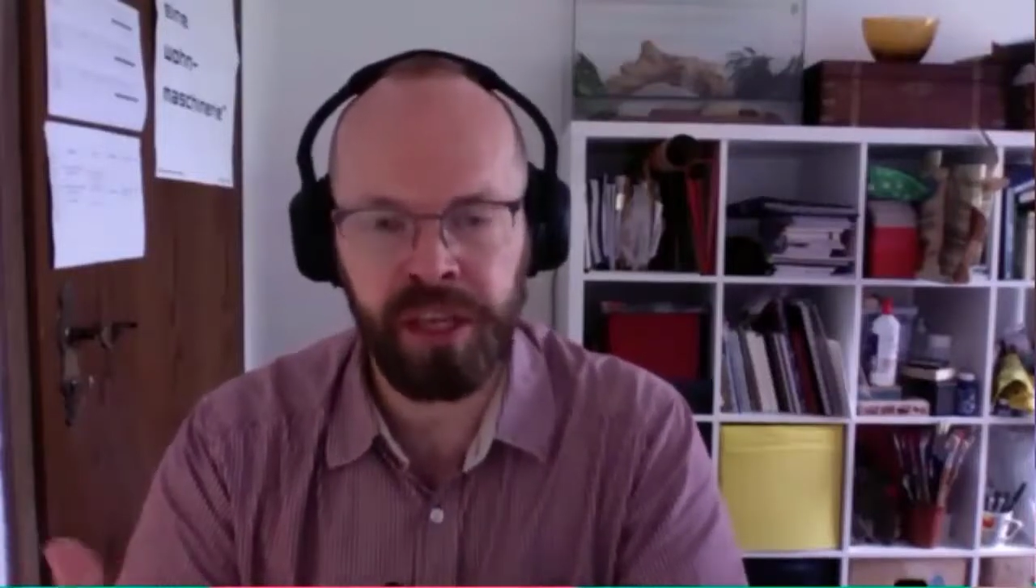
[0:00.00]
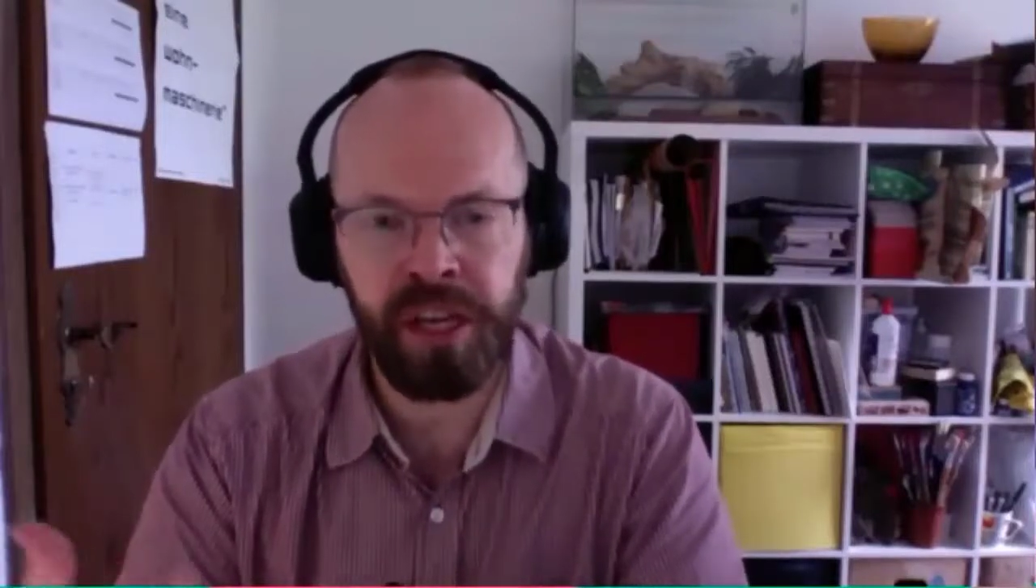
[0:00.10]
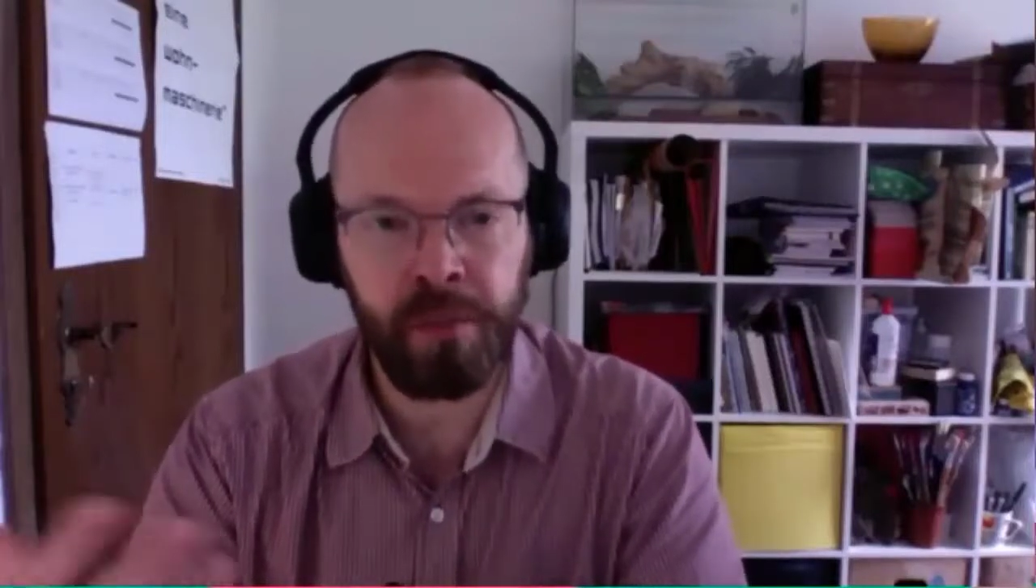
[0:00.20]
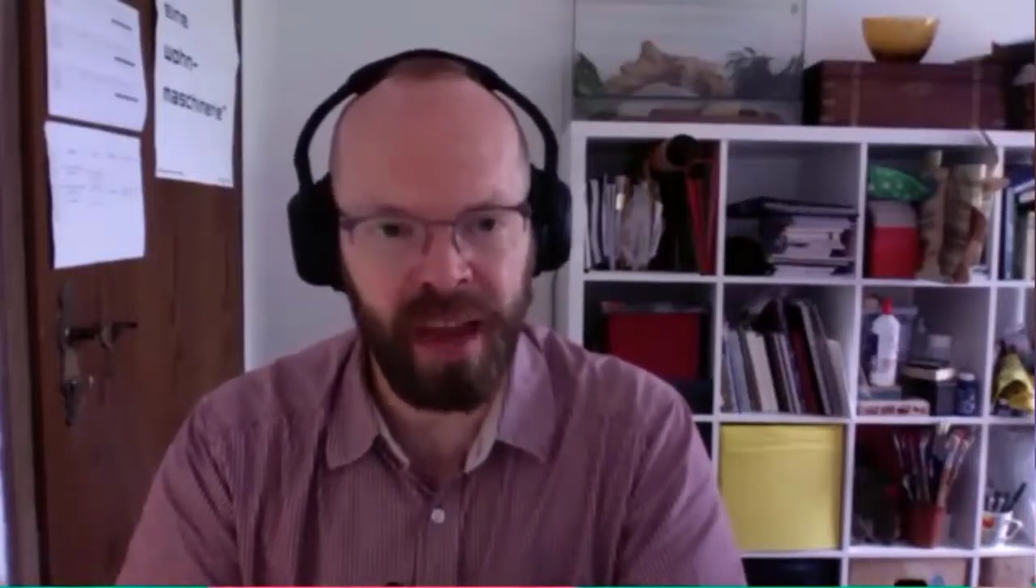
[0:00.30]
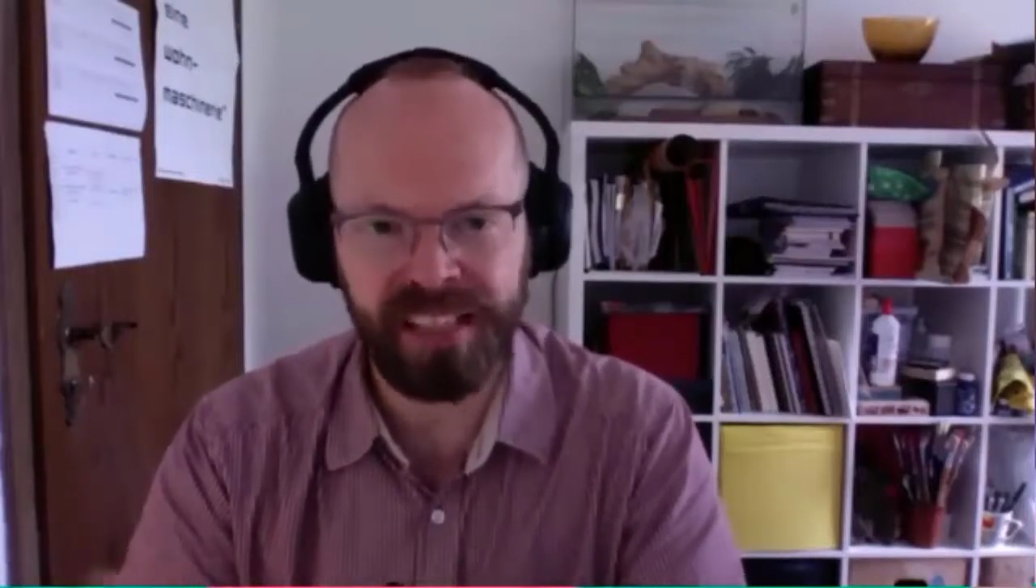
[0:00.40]

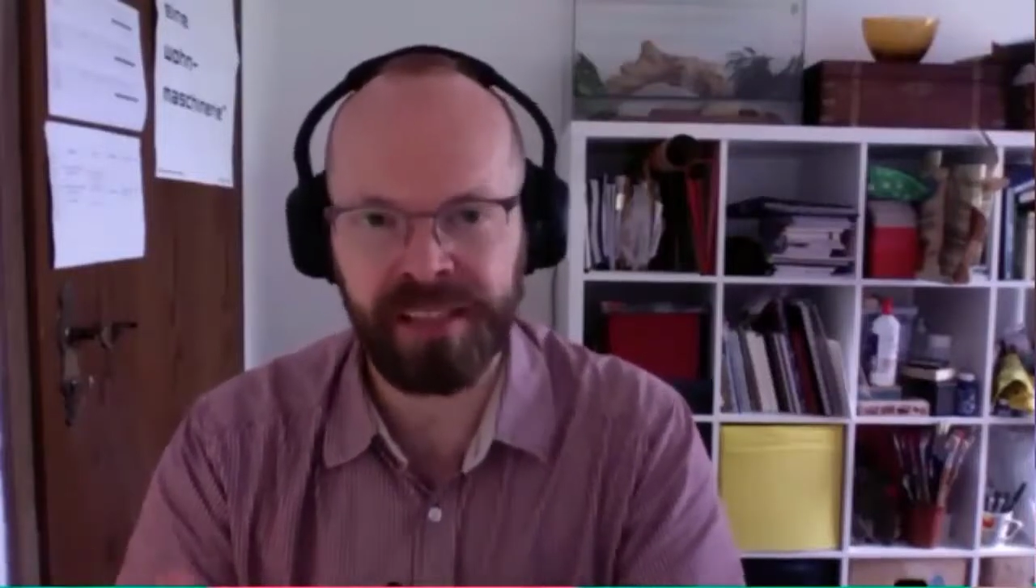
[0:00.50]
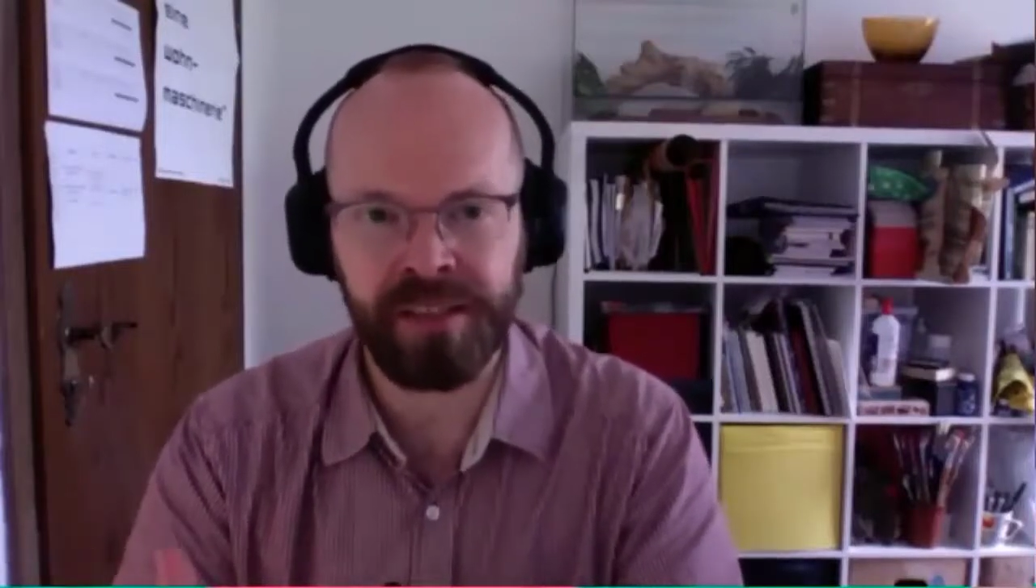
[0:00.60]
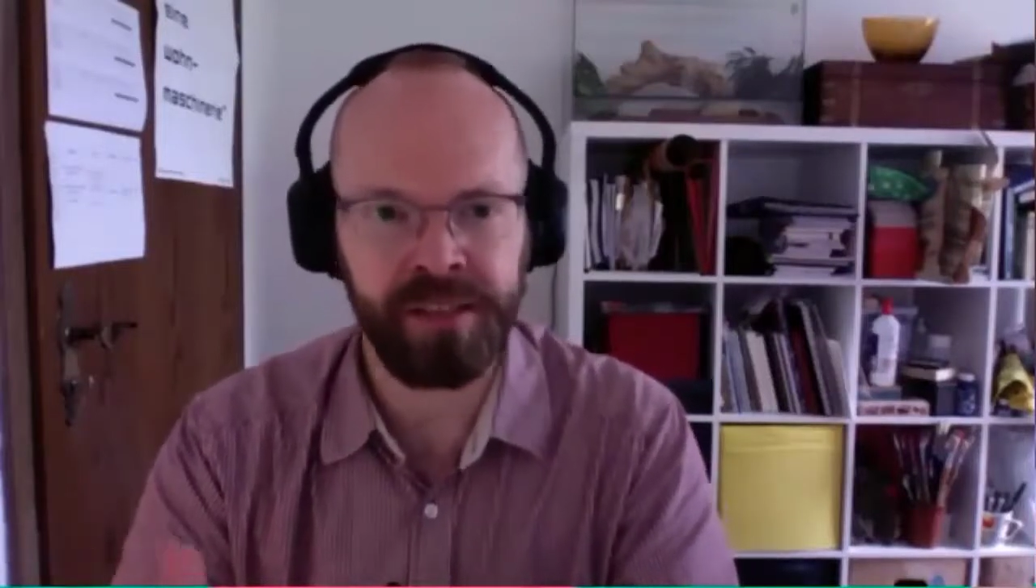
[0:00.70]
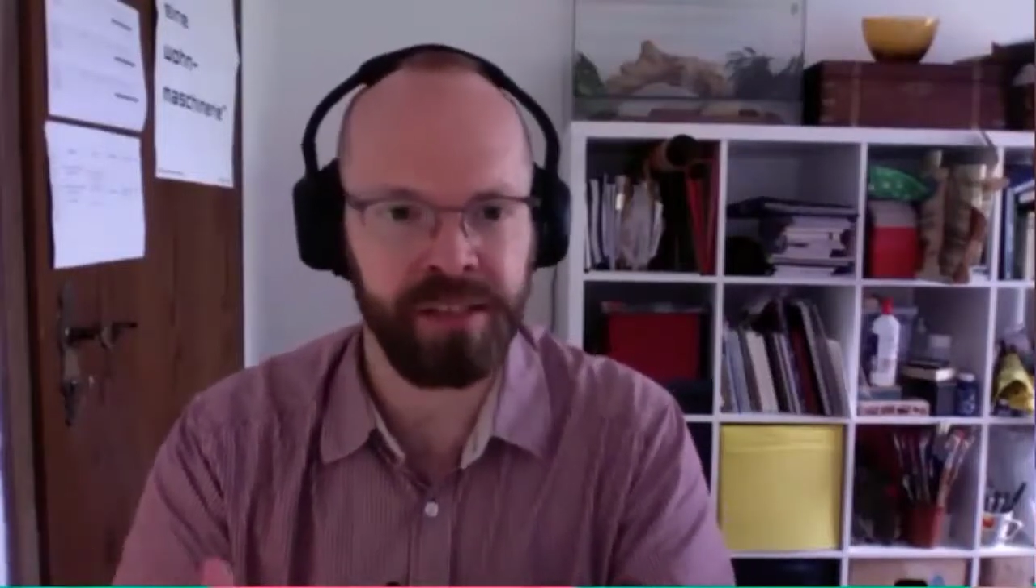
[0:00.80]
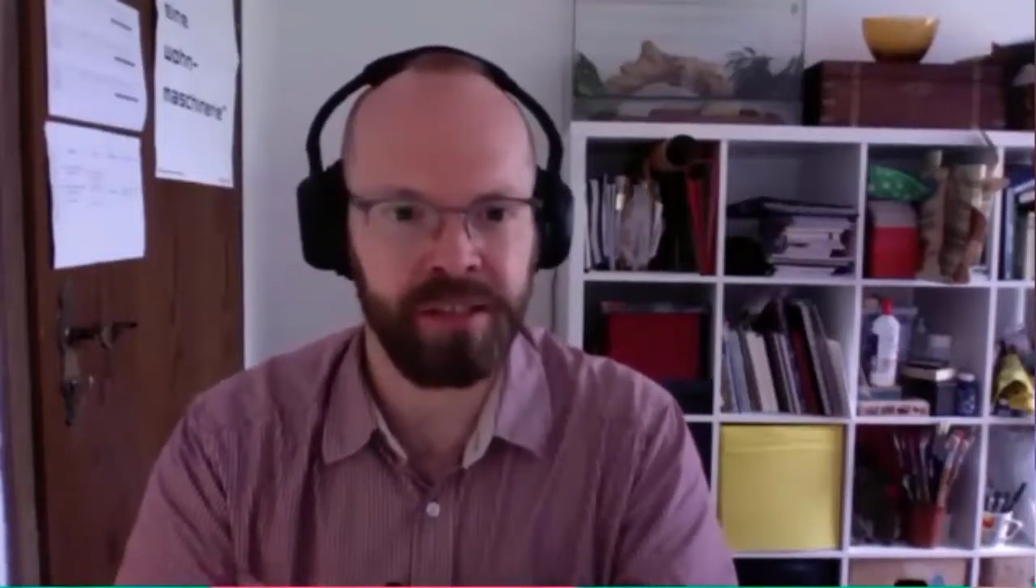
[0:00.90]
and
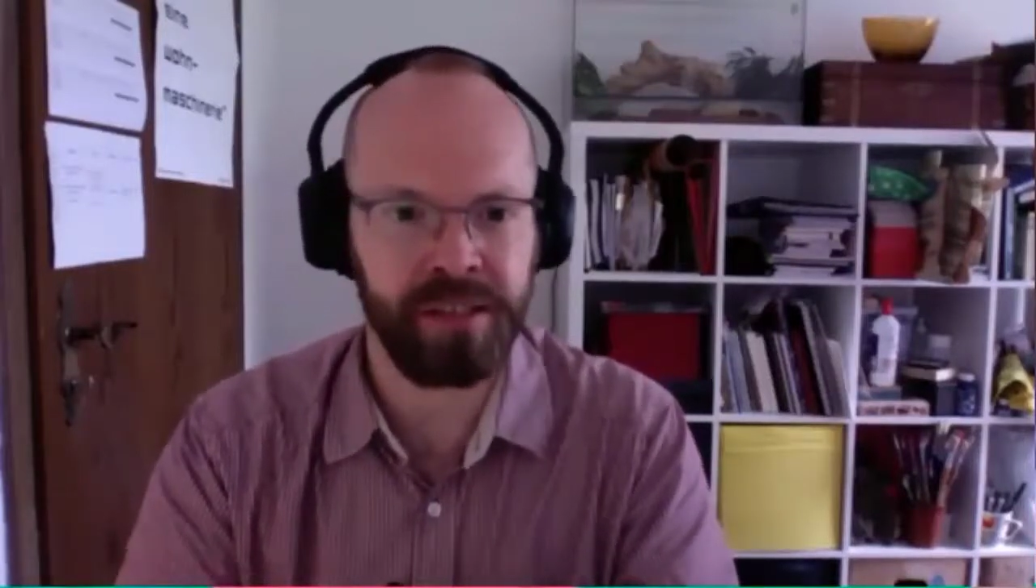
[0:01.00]
patterns